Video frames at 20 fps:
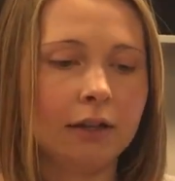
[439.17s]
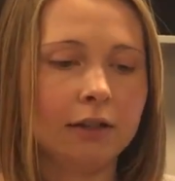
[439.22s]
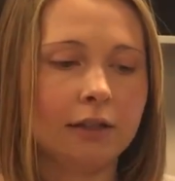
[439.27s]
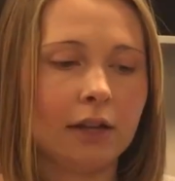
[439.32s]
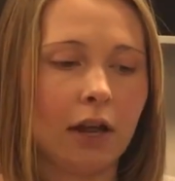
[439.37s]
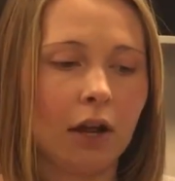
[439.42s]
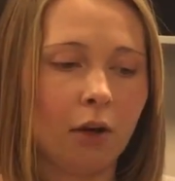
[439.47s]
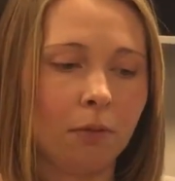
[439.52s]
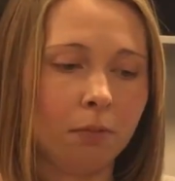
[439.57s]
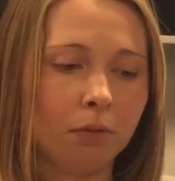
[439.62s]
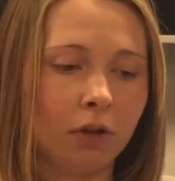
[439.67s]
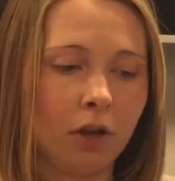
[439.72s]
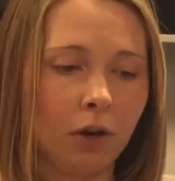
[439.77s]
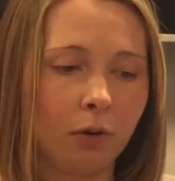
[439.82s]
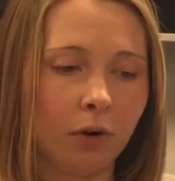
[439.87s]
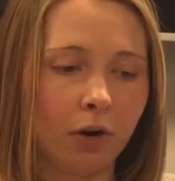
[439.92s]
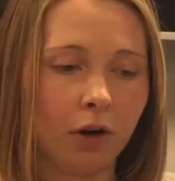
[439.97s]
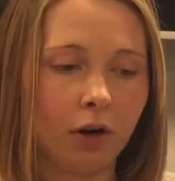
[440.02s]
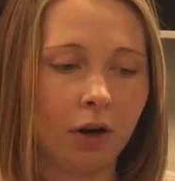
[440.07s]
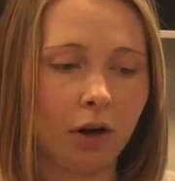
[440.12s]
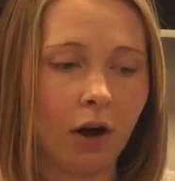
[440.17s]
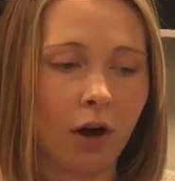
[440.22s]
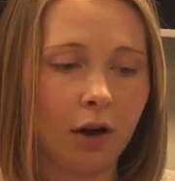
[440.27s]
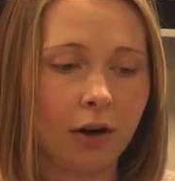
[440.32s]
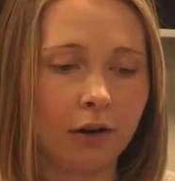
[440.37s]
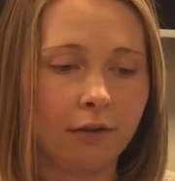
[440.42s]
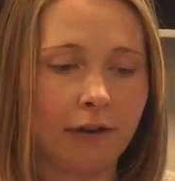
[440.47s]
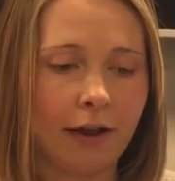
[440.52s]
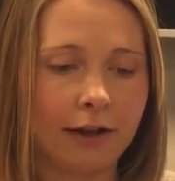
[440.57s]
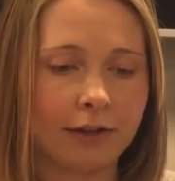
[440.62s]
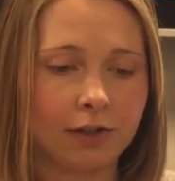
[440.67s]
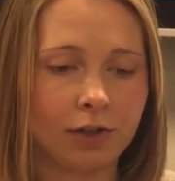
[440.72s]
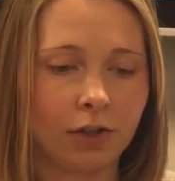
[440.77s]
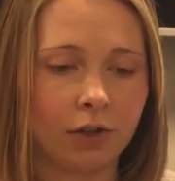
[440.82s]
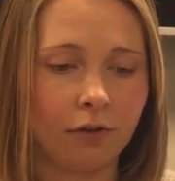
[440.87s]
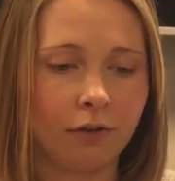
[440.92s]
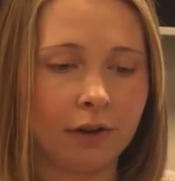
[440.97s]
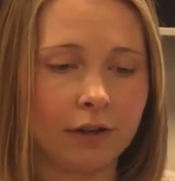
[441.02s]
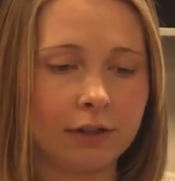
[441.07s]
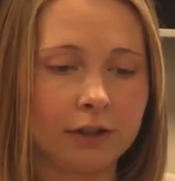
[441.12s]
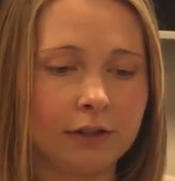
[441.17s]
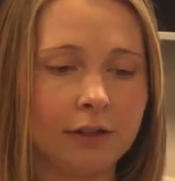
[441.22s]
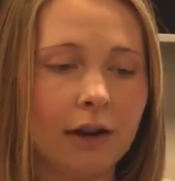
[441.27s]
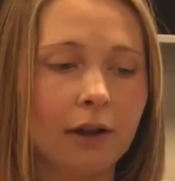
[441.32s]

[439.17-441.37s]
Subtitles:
to help lower her cardiovascular risk.